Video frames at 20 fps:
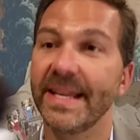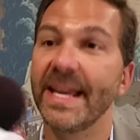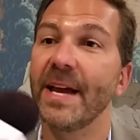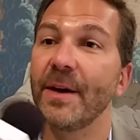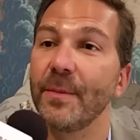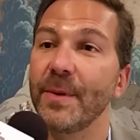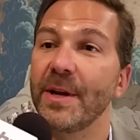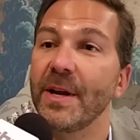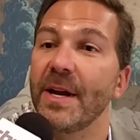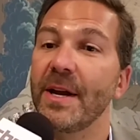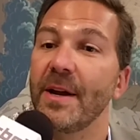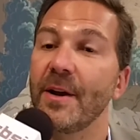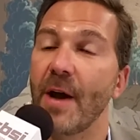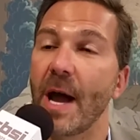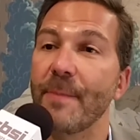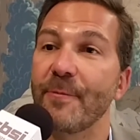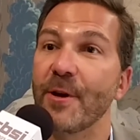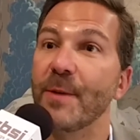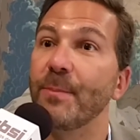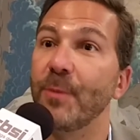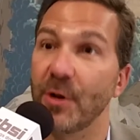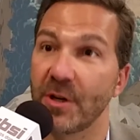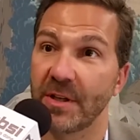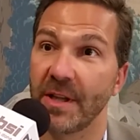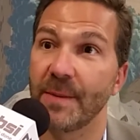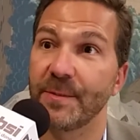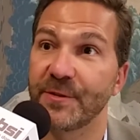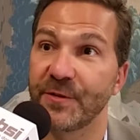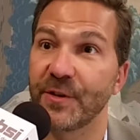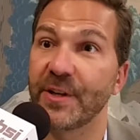Yeah, we uh, operate book
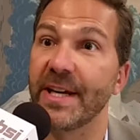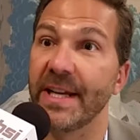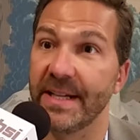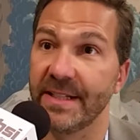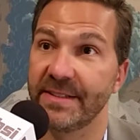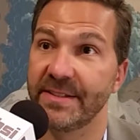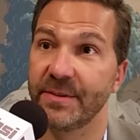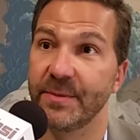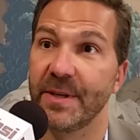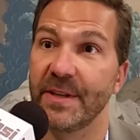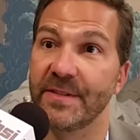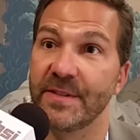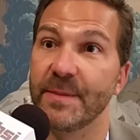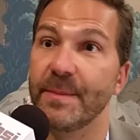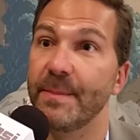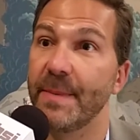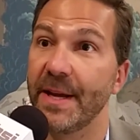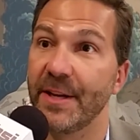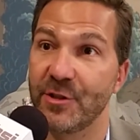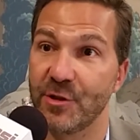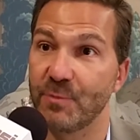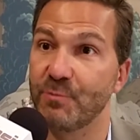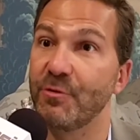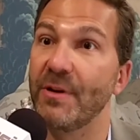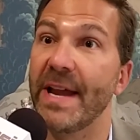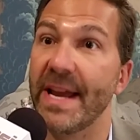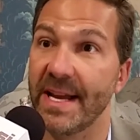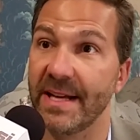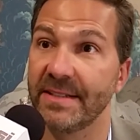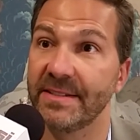clubs for kids. We have some major
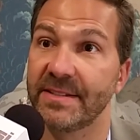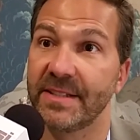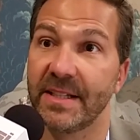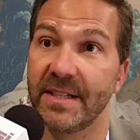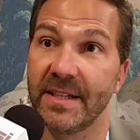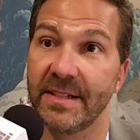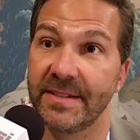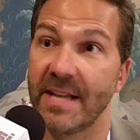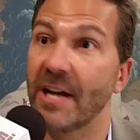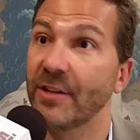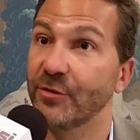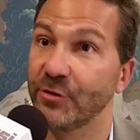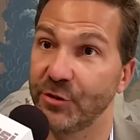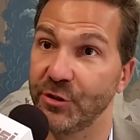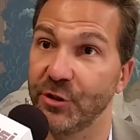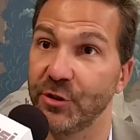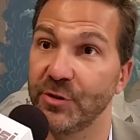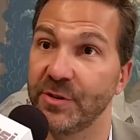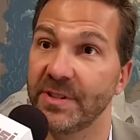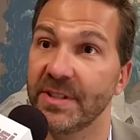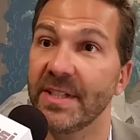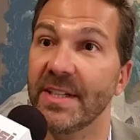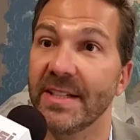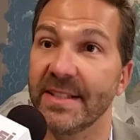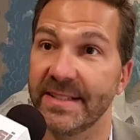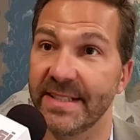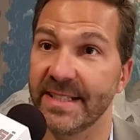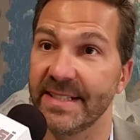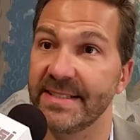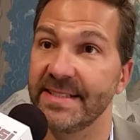brands uh, Dr. Seuss,
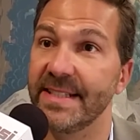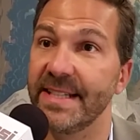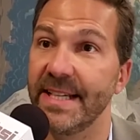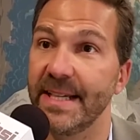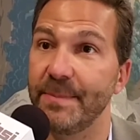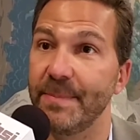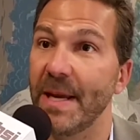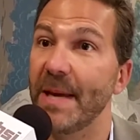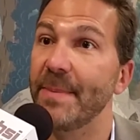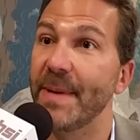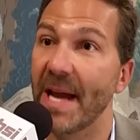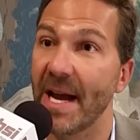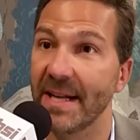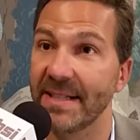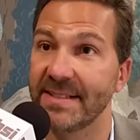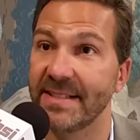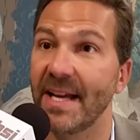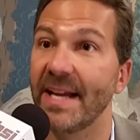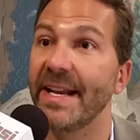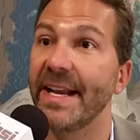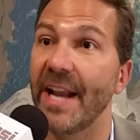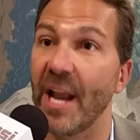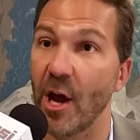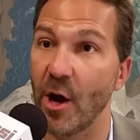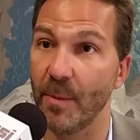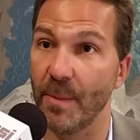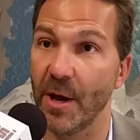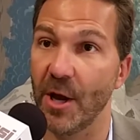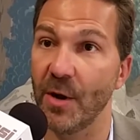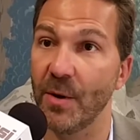Disney, Baby Einstein, and
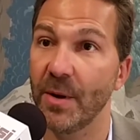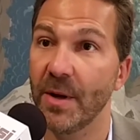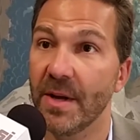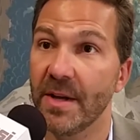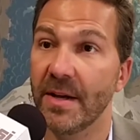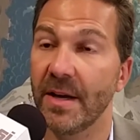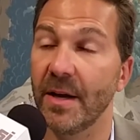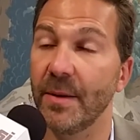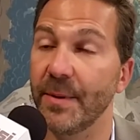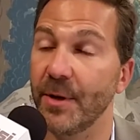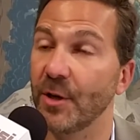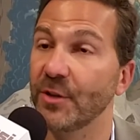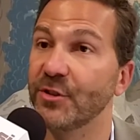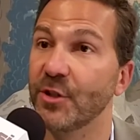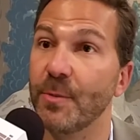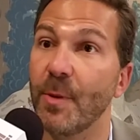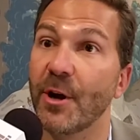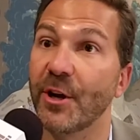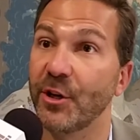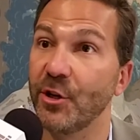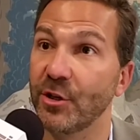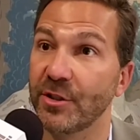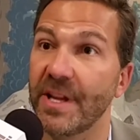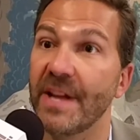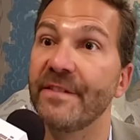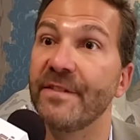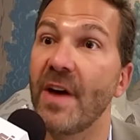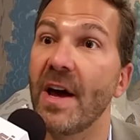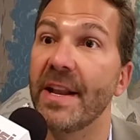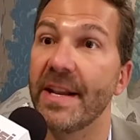Elmo. Uh, we also market Hooked
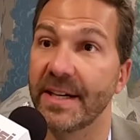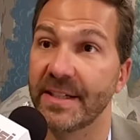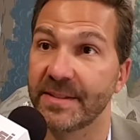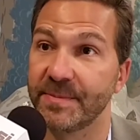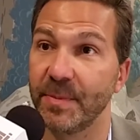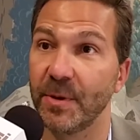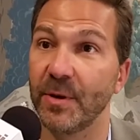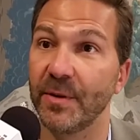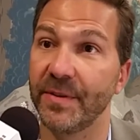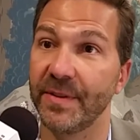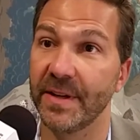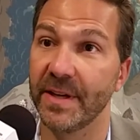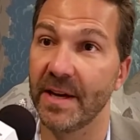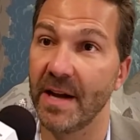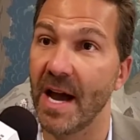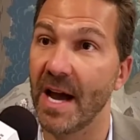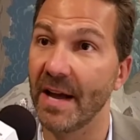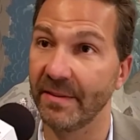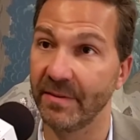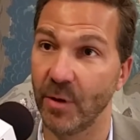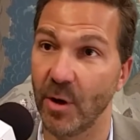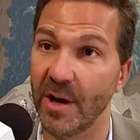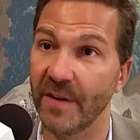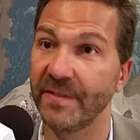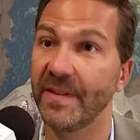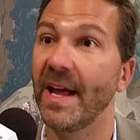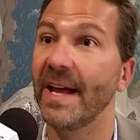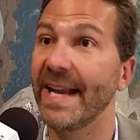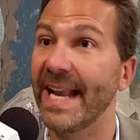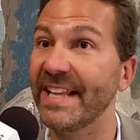on Phonics, both uh, on,
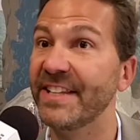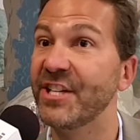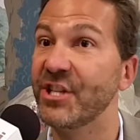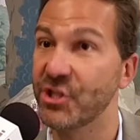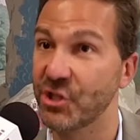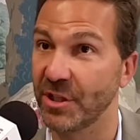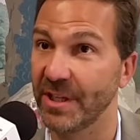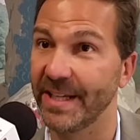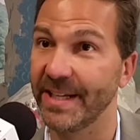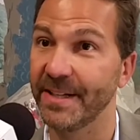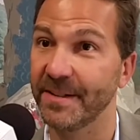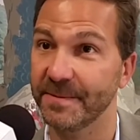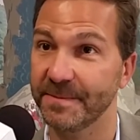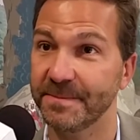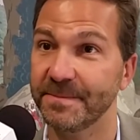offline and digitally.